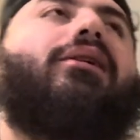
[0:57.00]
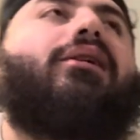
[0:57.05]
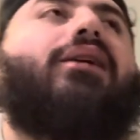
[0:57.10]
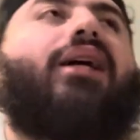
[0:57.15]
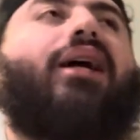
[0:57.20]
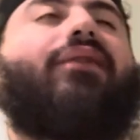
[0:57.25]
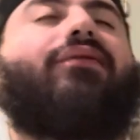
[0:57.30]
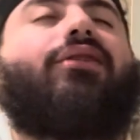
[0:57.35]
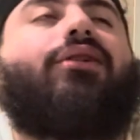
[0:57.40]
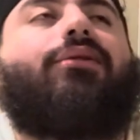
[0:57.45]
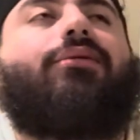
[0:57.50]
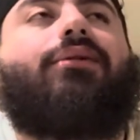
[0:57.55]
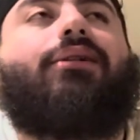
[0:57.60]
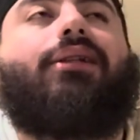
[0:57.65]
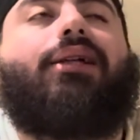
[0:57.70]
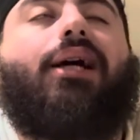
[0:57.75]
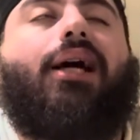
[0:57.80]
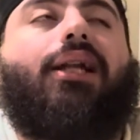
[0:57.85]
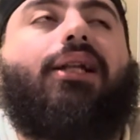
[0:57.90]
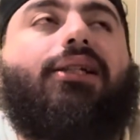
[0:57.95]
Have to do a
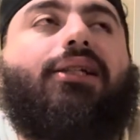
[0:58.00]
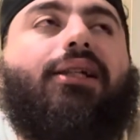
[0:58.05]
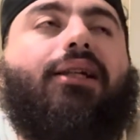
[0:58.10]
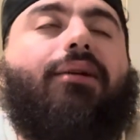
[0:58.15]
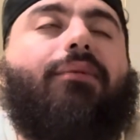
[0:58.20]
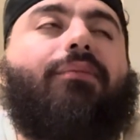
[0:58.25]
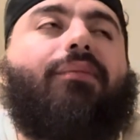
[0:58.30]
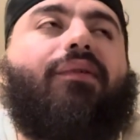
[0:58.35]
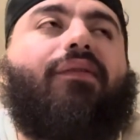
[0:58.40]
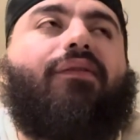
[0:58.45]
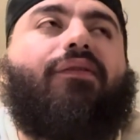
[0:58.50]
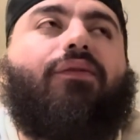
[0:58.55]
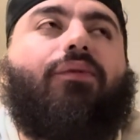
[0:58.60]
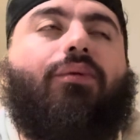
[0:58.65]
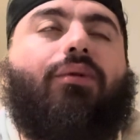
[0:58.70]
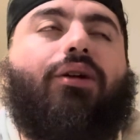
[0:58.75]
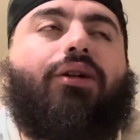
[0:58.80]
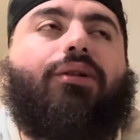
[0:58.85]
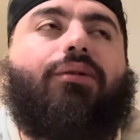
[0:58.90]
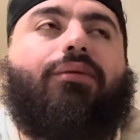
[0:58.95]
lot of shit
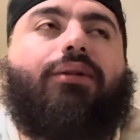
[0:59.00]
before you